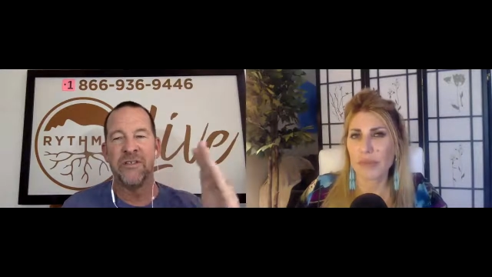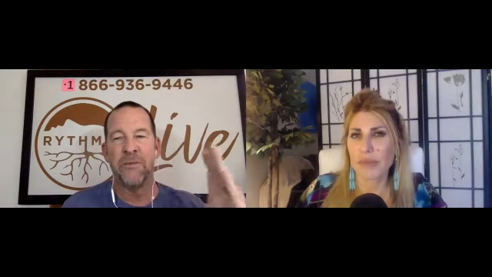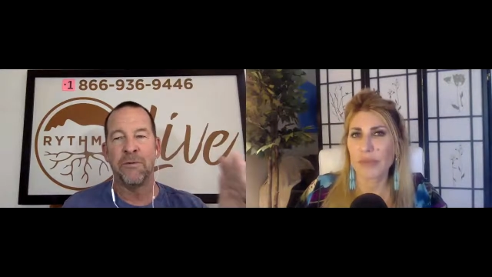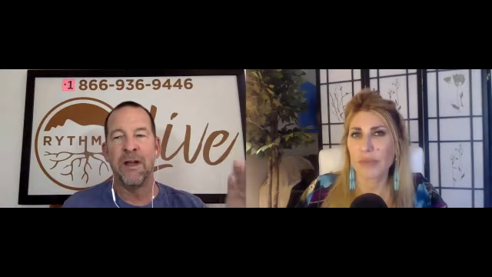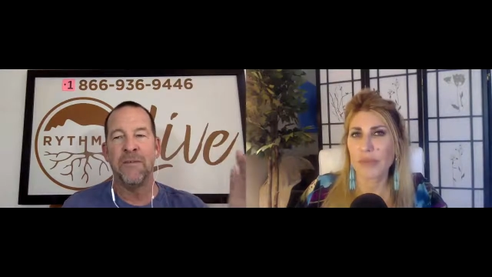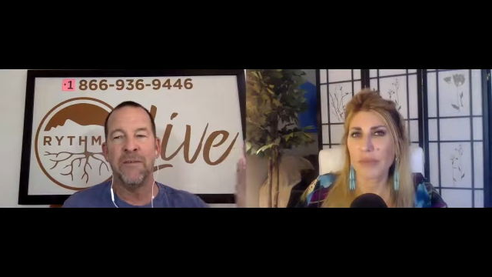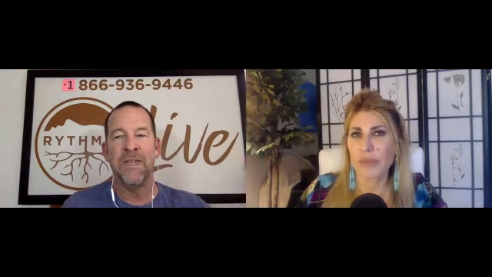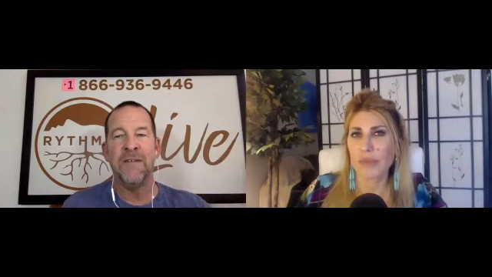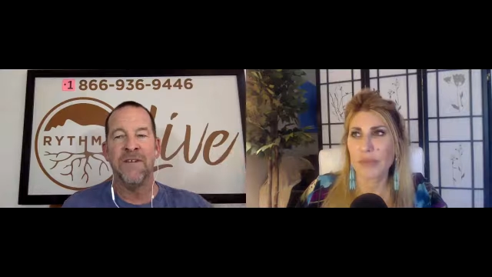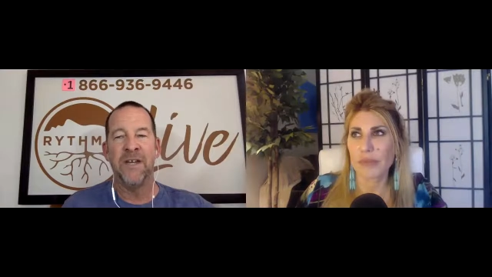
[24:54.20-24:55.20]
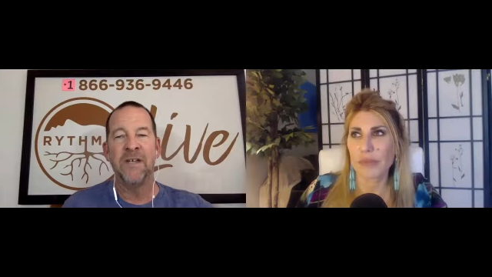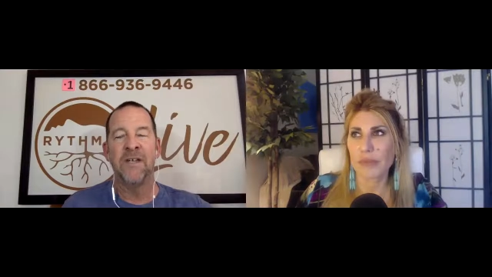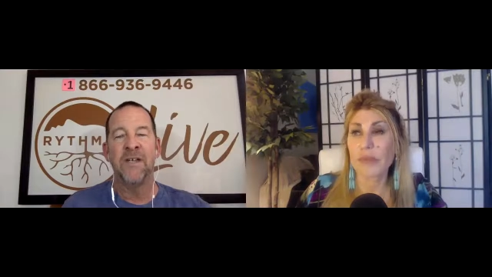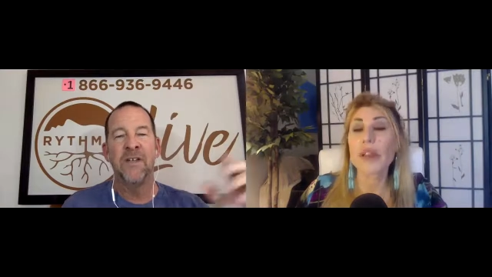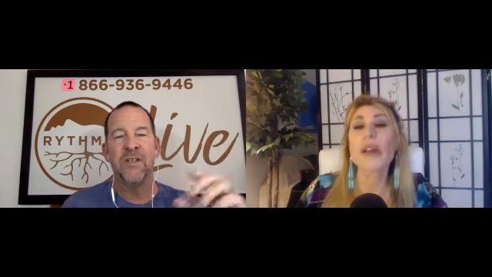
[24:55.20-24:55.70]
Speaker 1: throughout the evening.
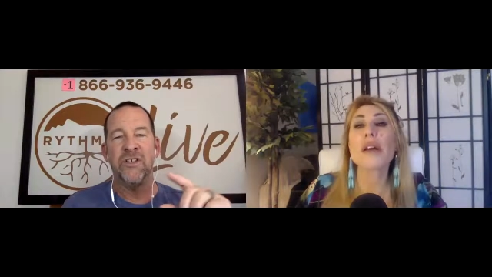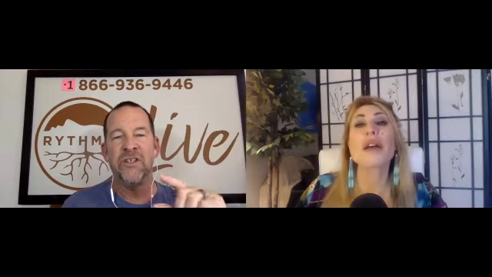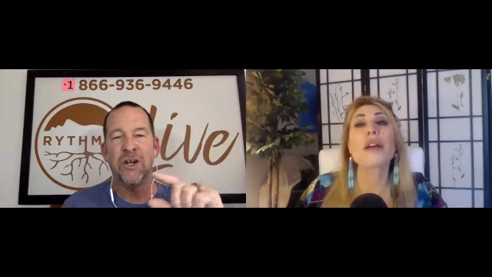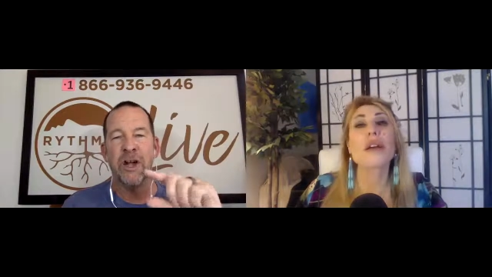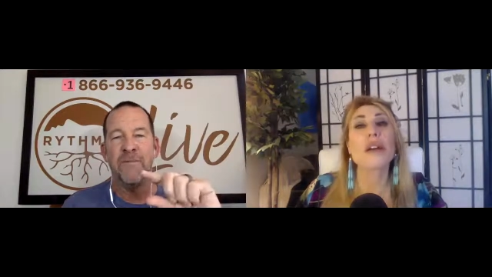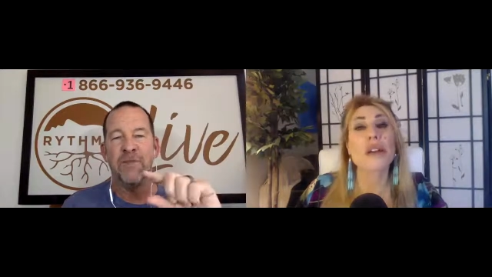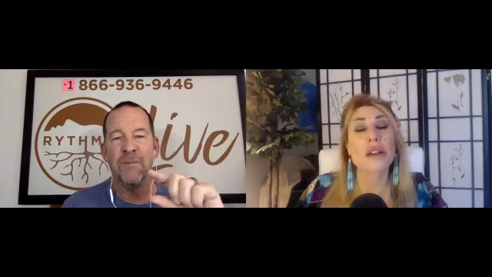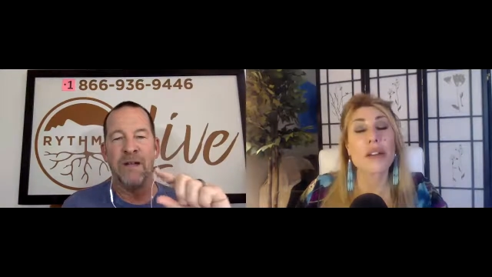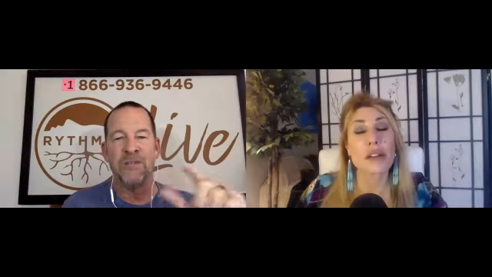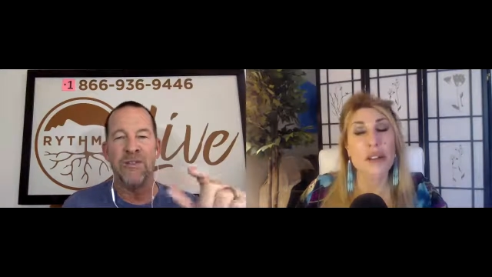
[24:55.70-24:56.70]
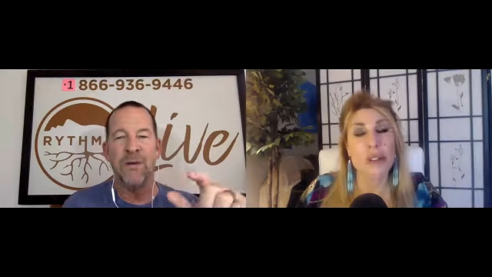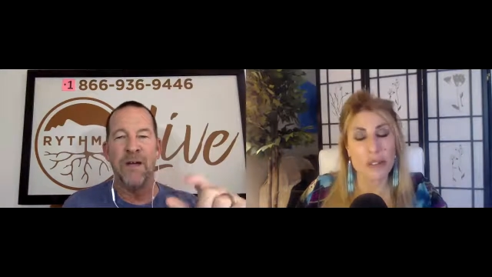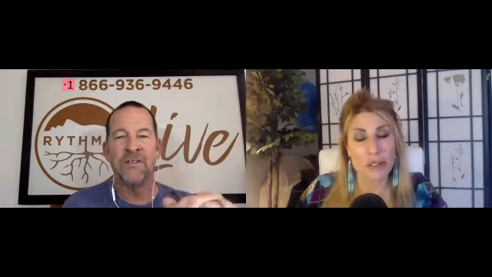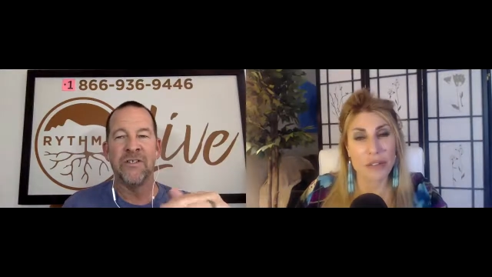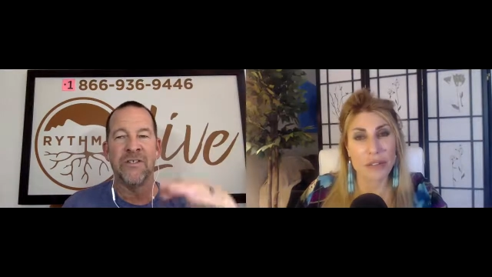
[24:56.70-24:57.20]
So you start off with about 2
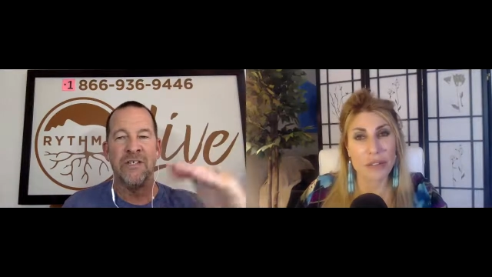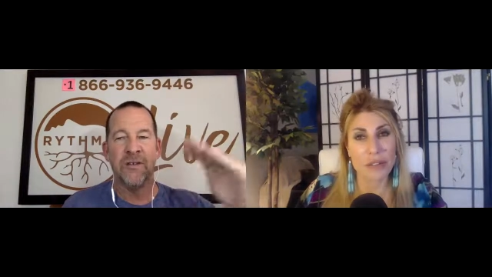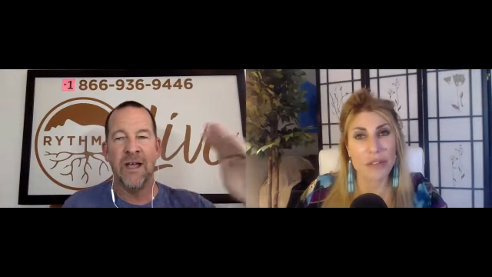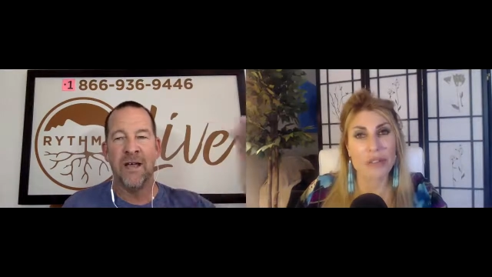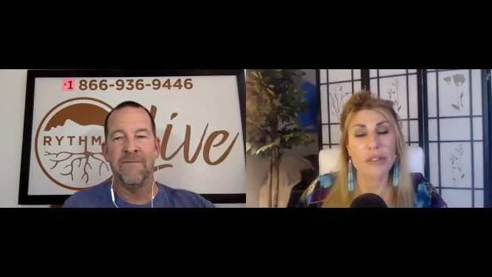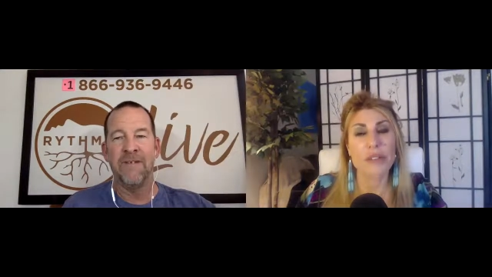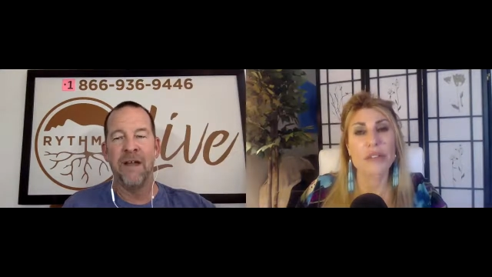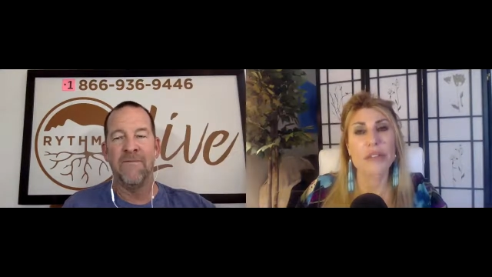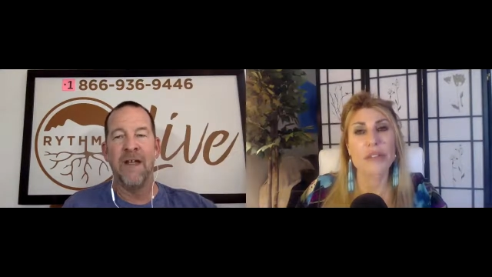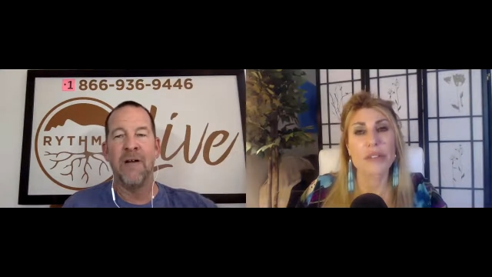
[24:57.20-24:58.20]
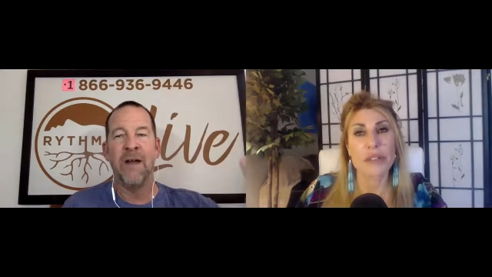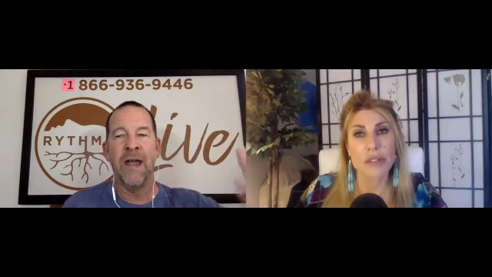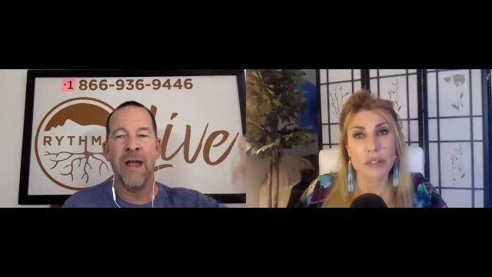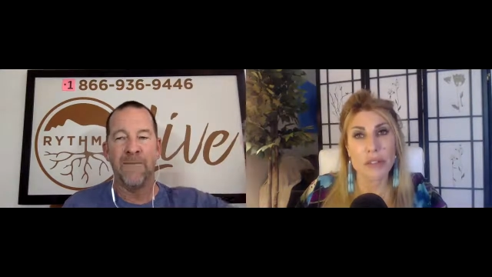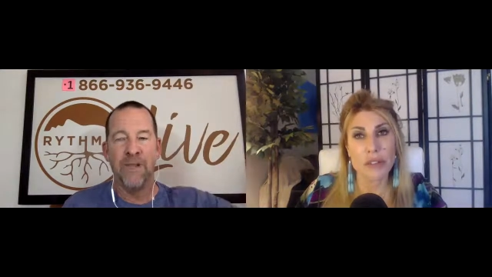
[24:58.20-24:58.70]
ounces and you have every hour and a
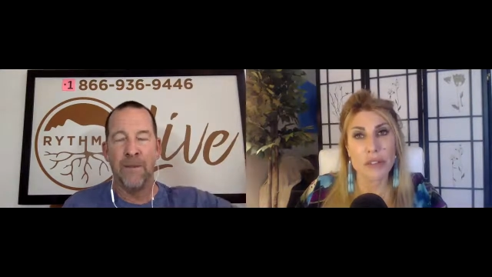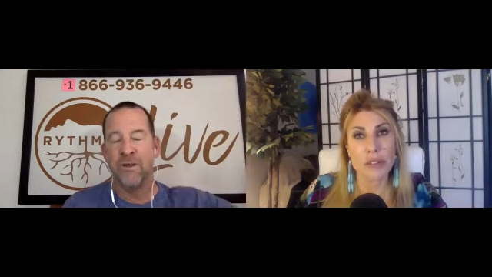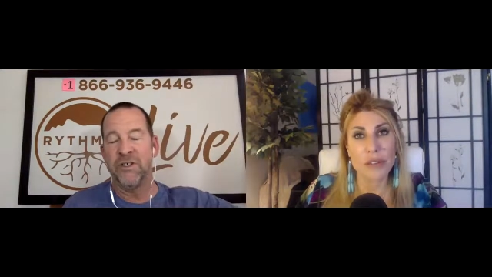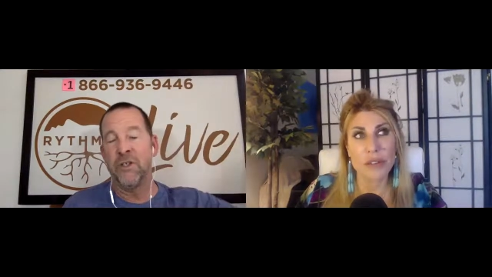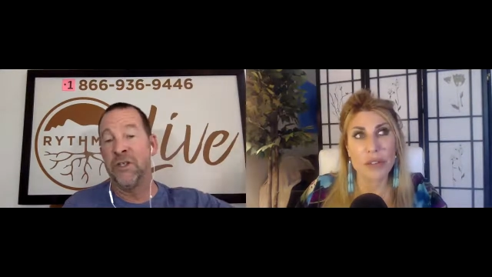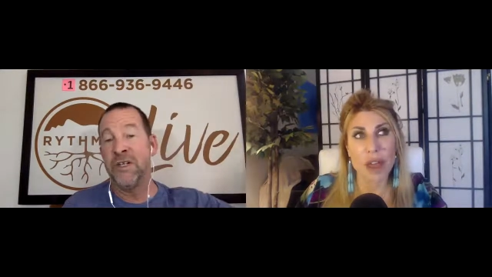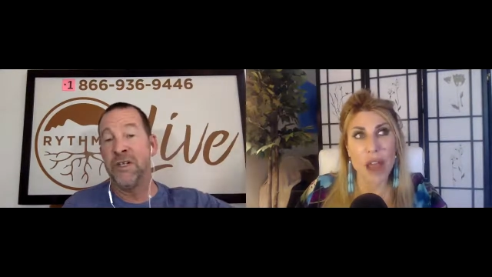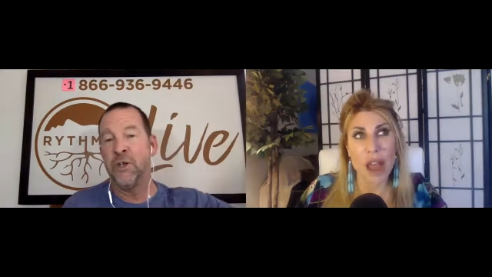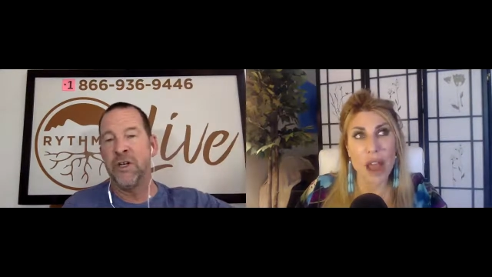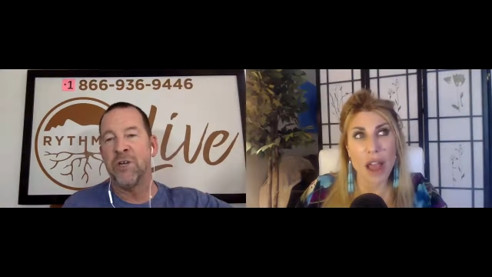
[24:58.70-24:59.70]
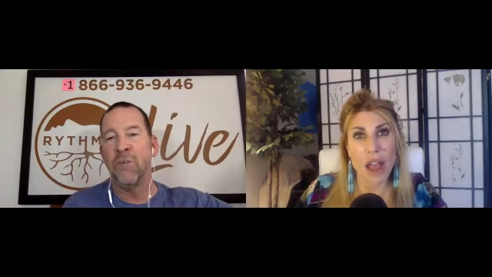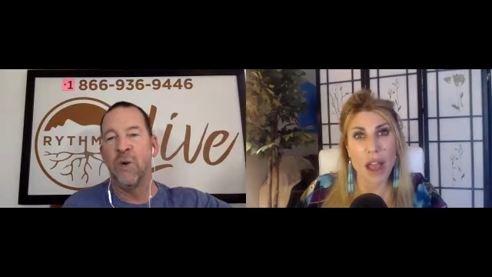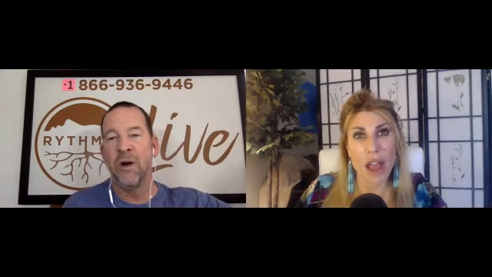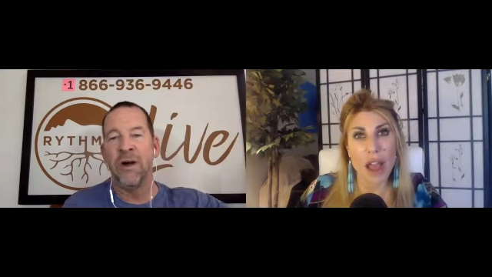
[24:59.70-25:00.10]
half the opportunity to drink more.